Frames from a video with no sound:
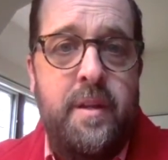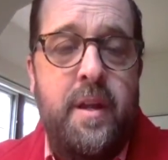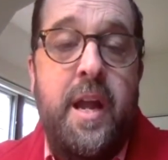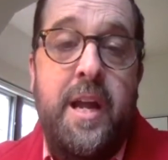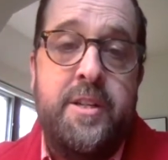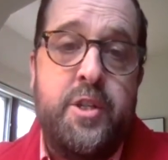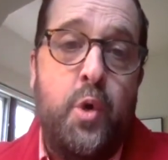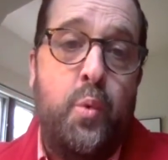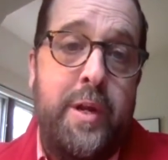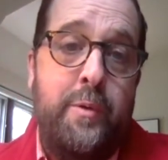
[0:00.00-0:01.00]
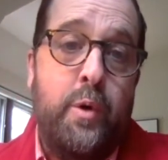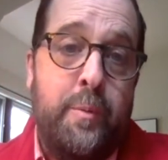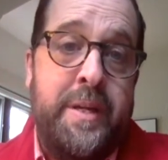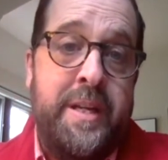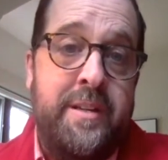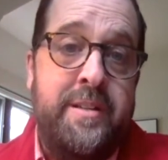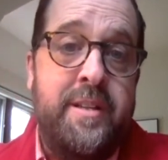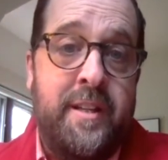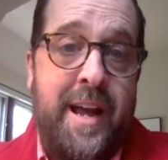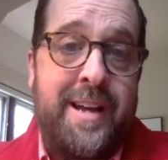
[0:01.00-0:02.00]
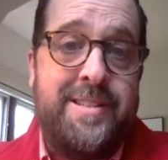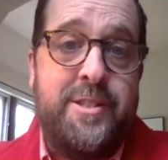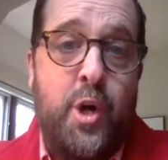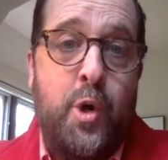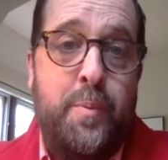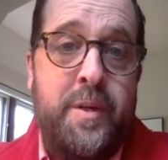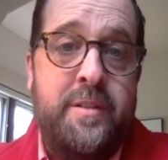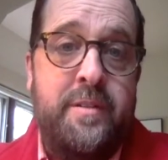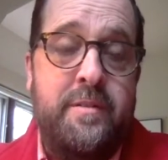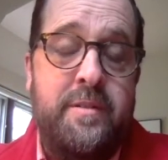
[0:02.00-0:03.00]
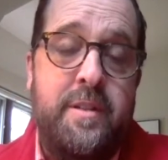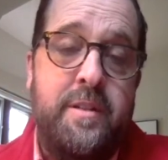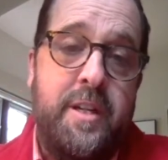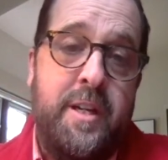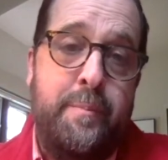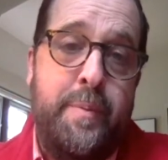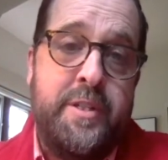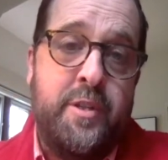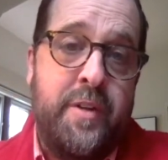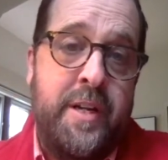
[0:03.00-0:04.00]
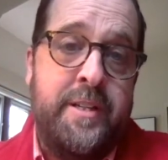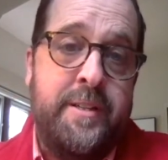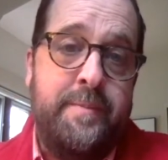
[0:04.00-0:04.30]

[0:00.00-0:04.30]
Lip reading: And so we will be the last to open in Pennsylvania.